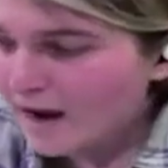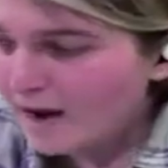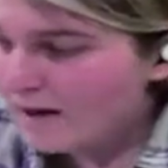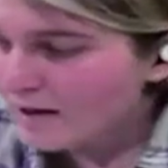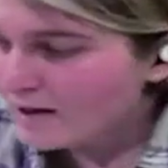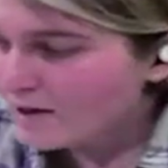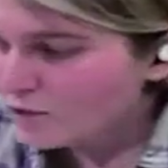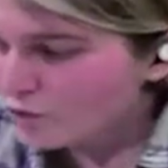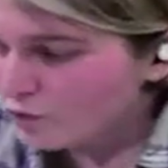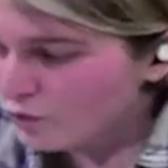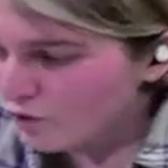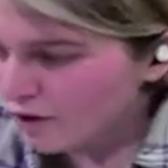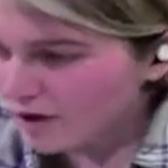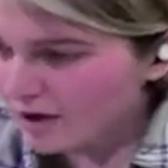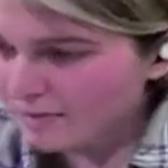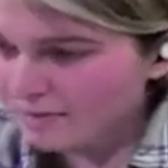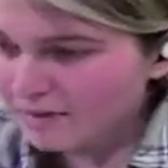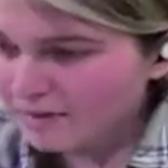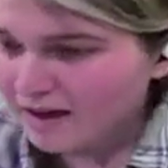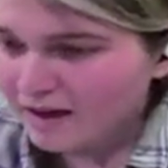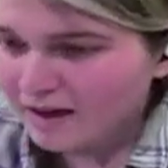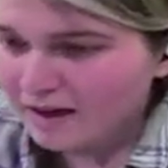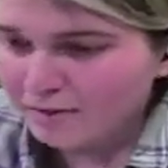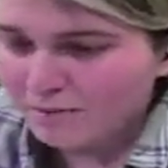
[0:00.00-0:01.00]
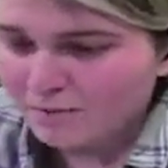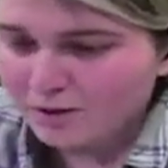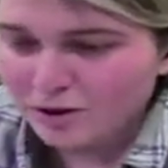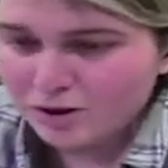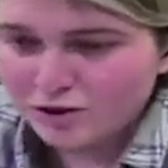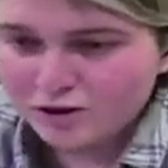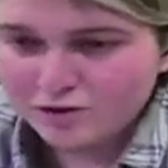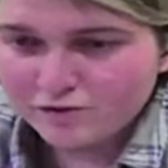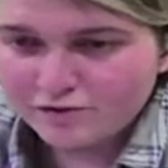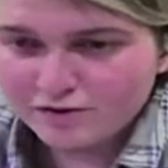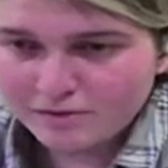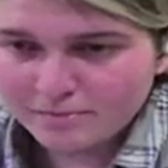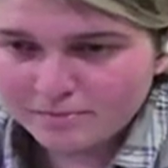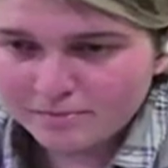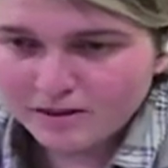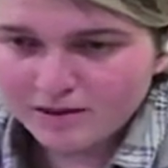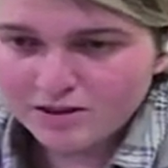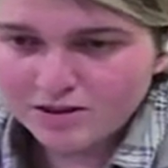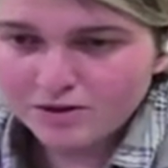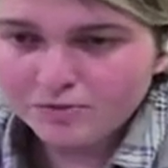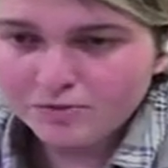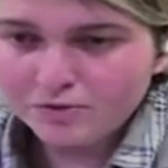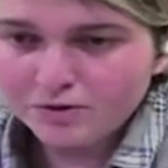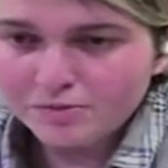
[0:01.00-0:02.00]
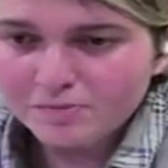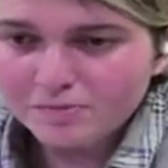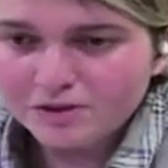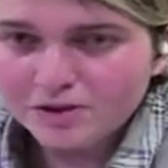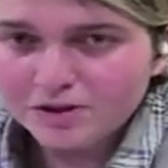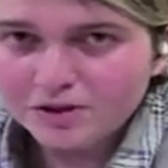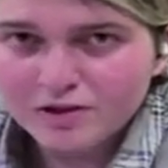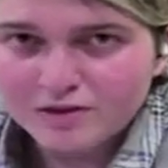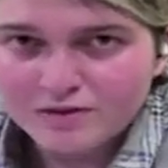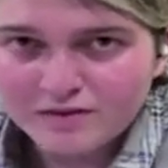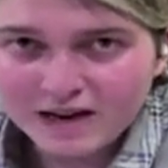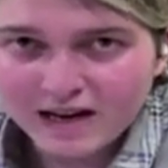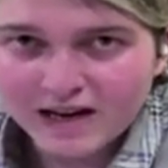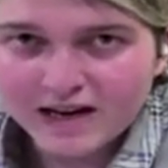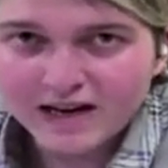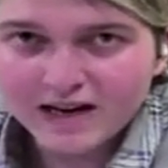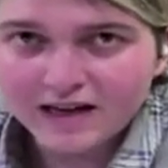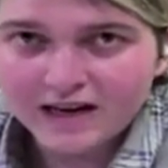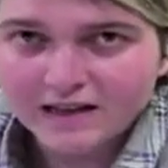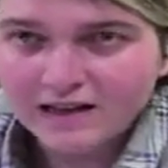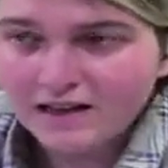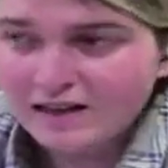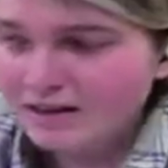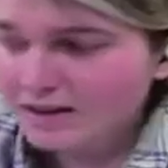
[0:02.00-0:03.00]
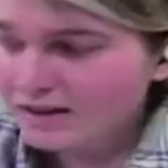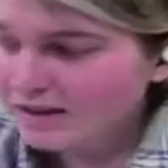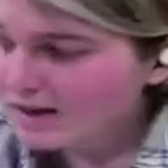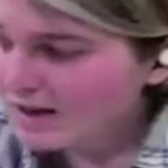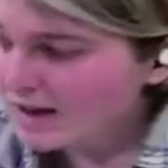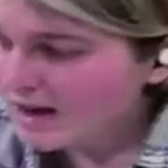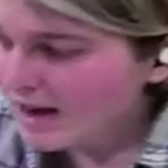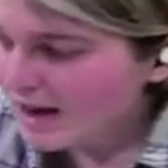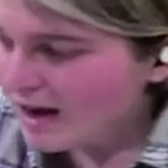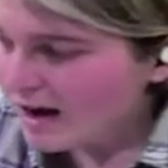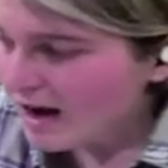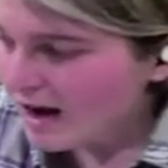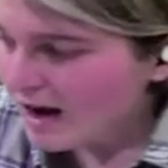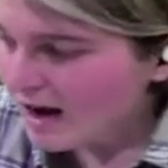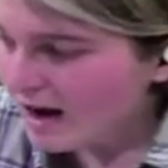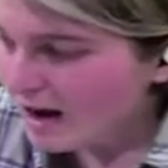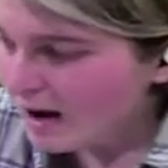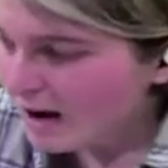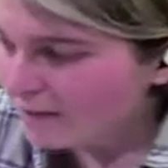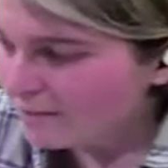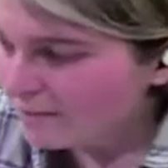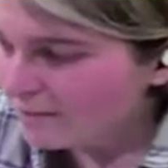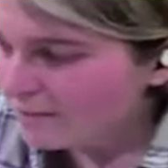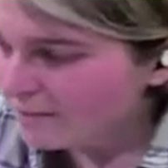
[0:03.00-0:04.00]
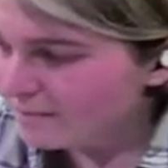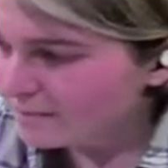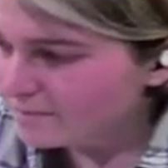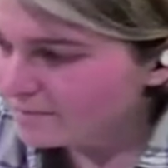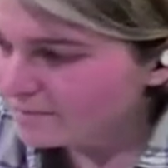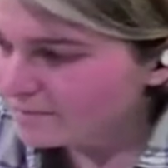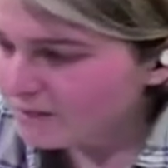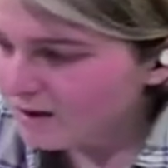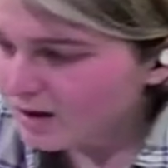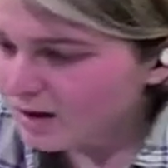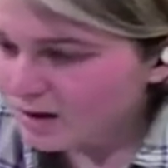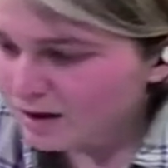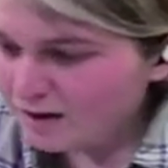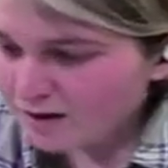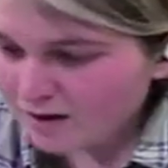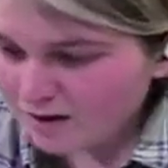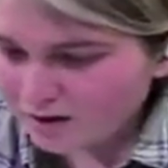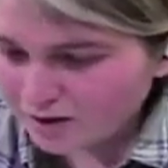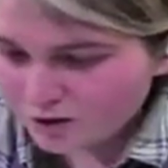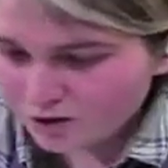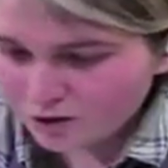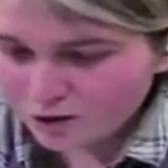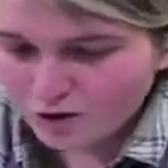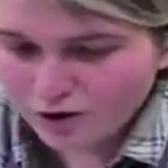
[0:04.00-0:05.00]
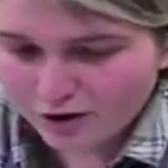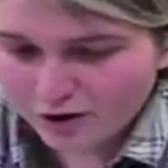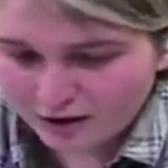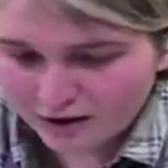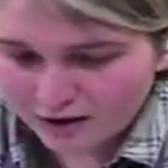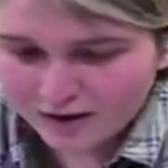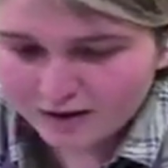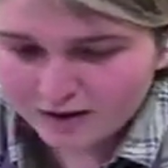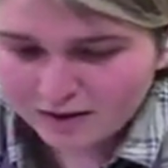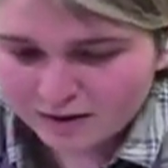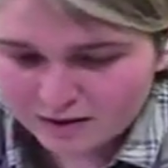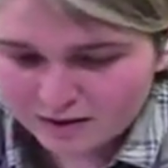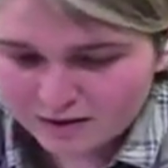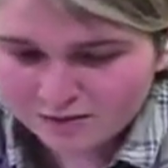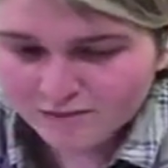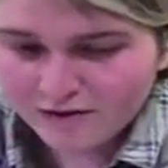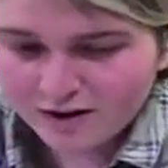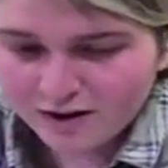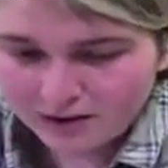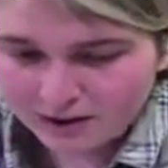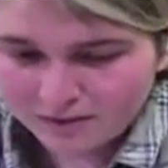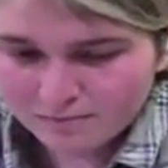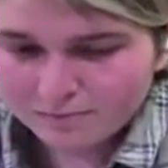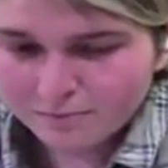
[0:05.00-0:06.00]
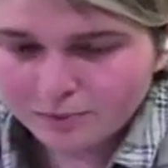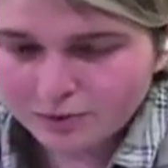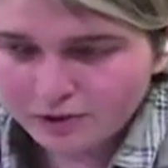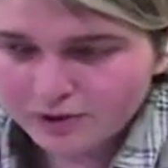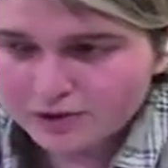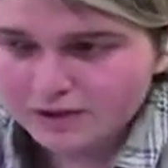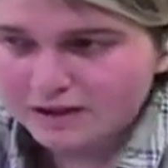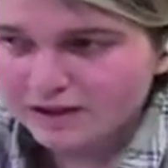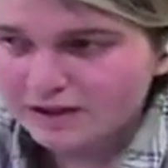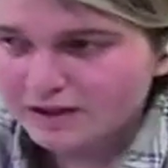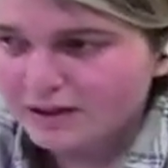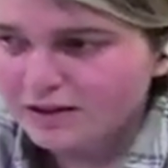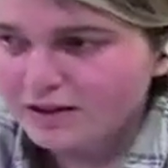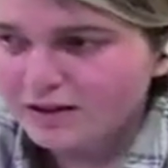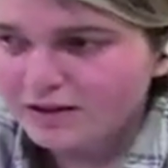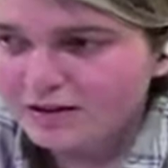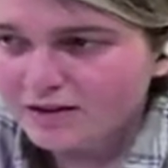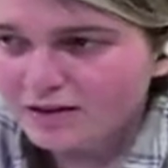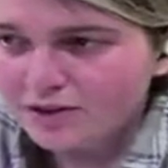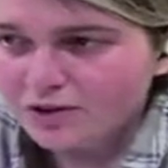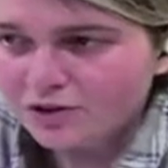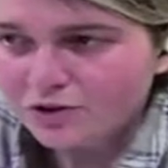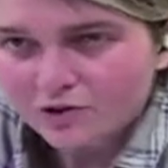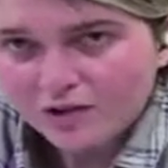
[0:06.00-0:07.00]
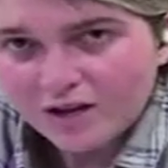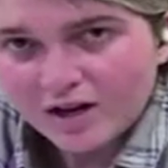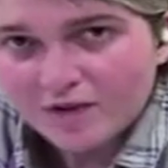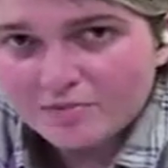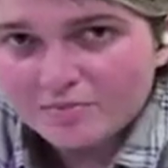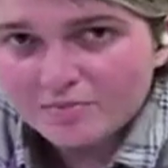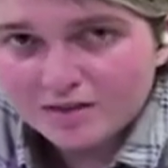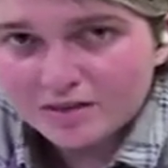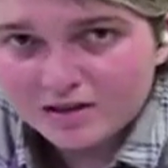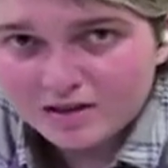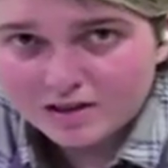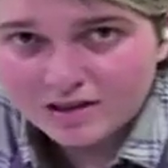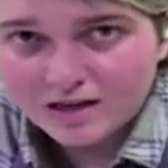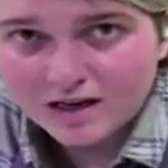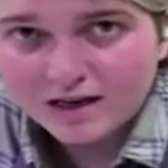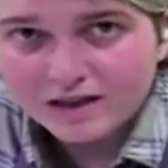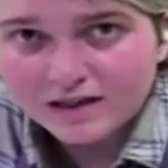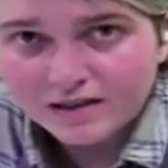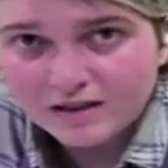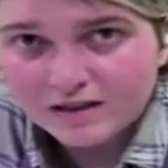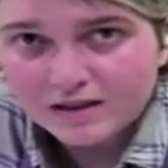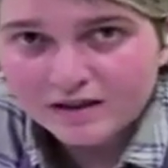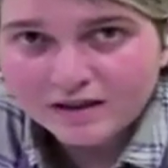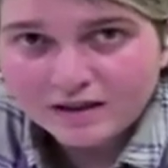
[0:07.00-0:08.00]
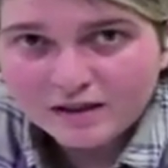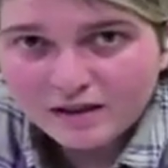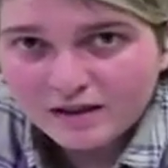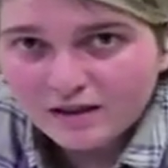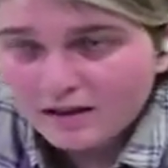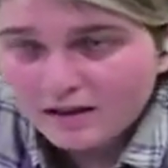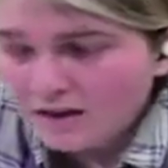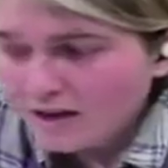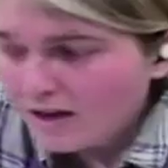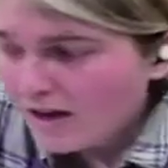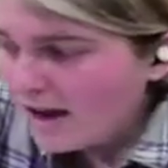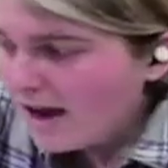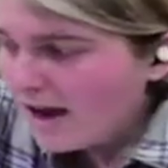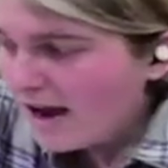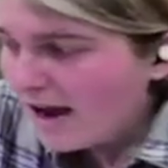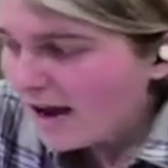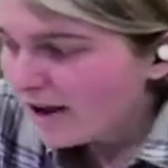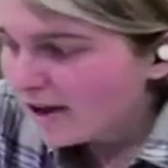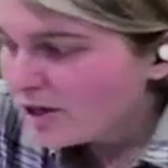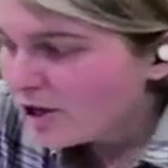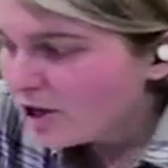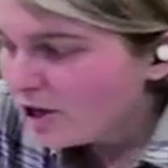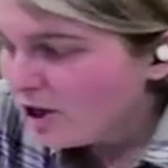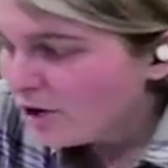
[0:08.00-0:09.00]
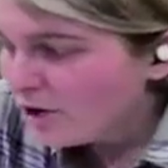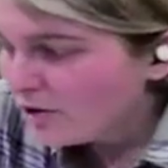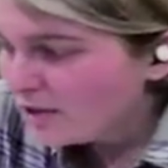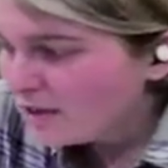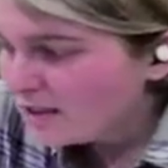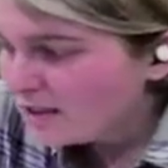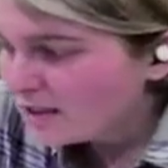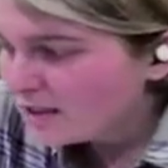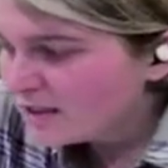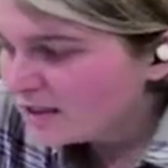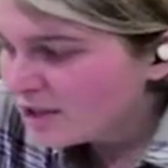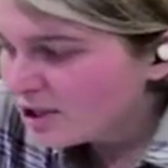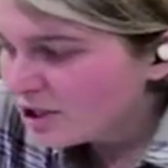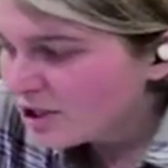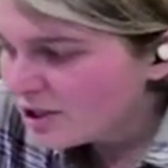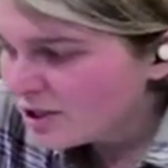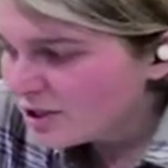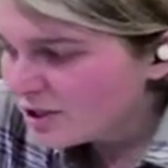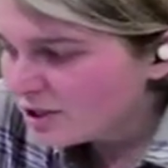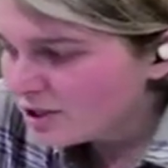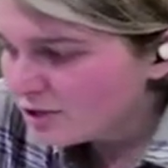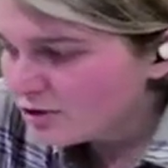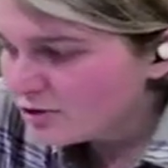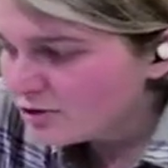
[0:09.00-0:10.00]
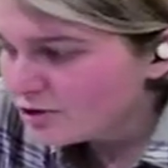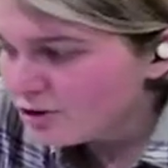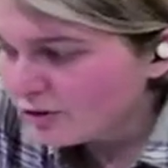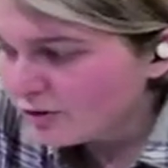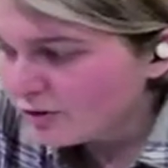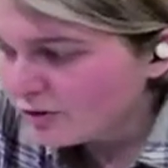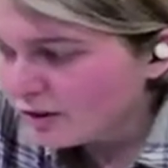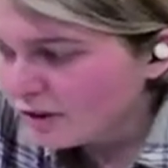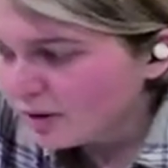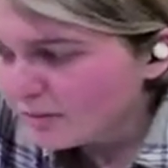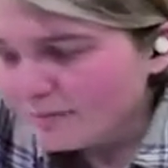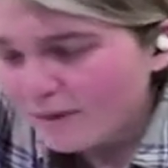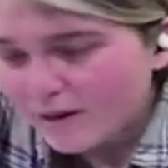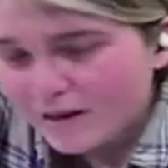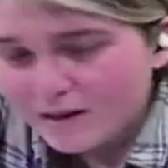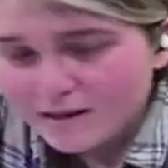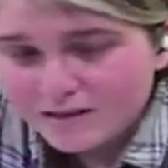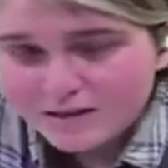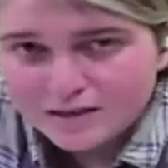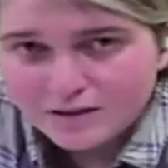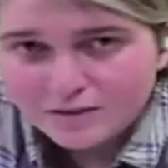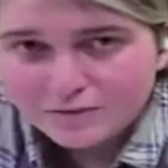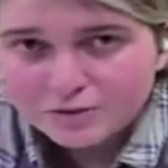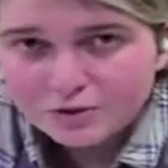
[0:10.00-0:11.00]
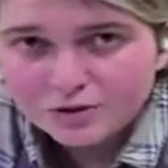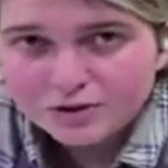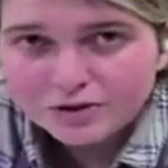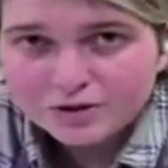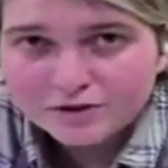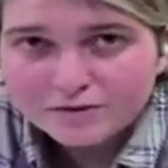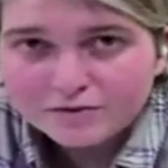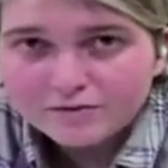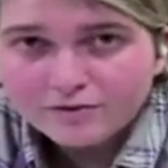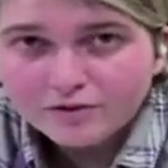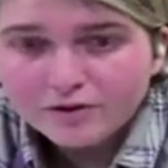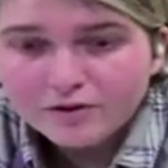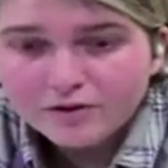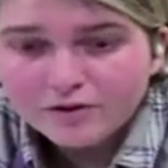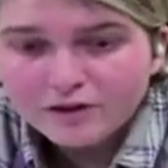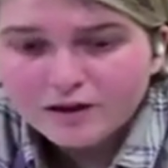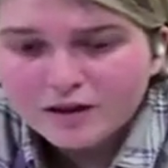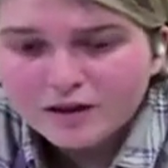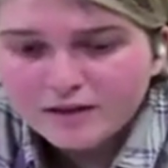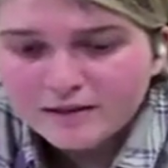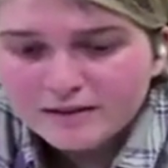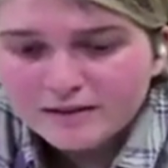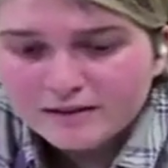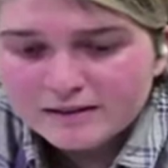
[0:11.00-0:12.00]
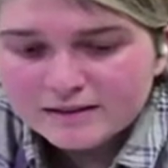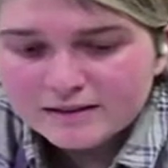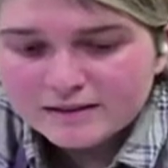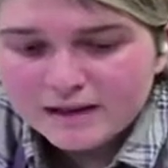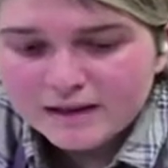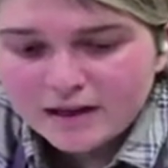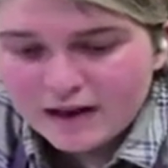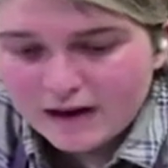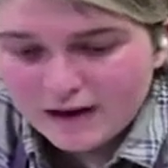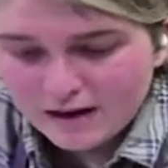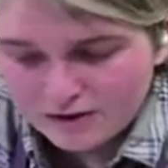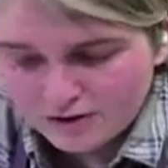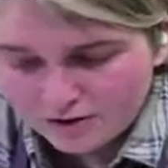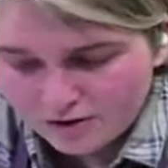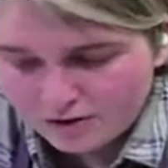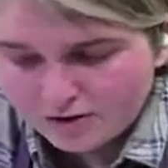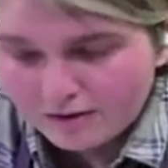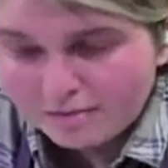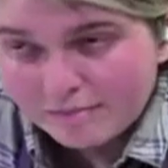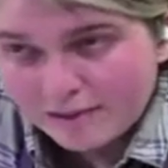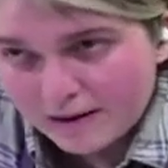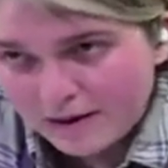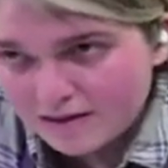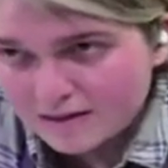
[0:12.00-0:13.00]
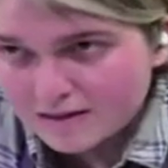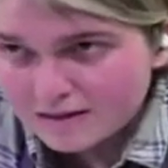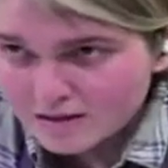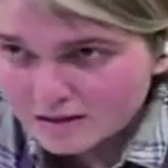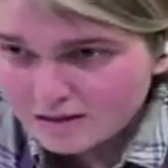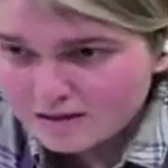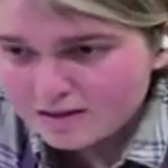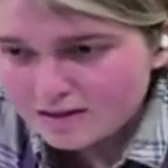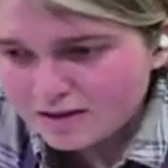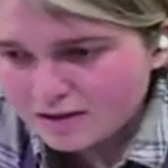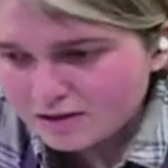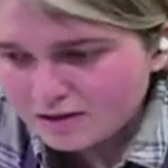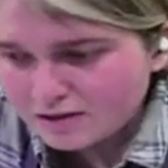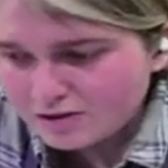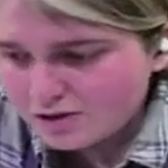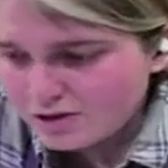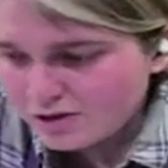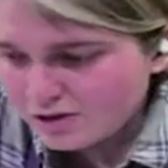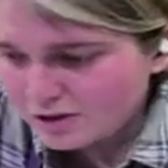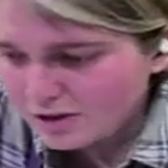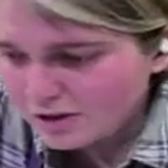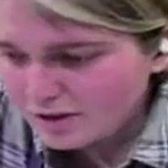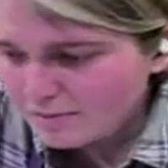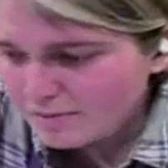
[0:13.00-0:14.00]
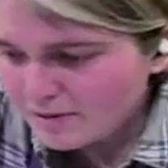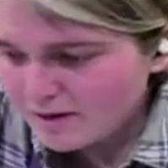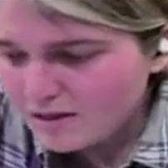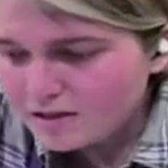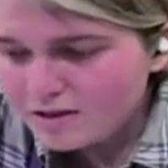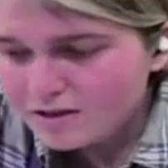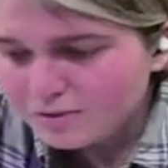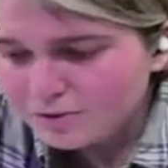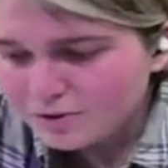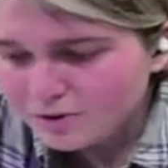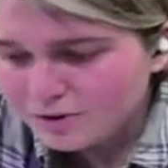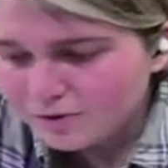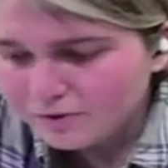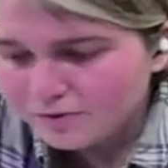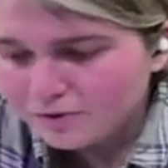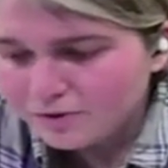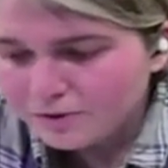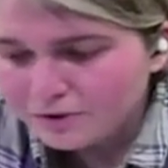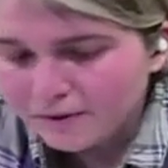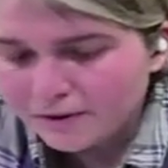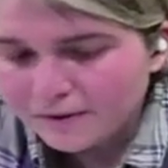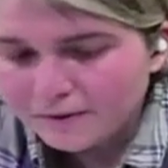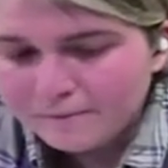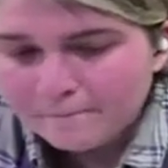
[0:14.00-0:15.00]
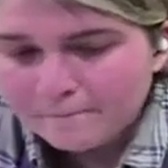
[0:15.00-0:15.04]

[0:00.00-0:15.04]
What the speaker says: is creamy because of some pasta water, because of the egg. Um, it's very important that you keep it aside. The only dishes you don't need pasta water for, the only pastas you don't need pasta water for,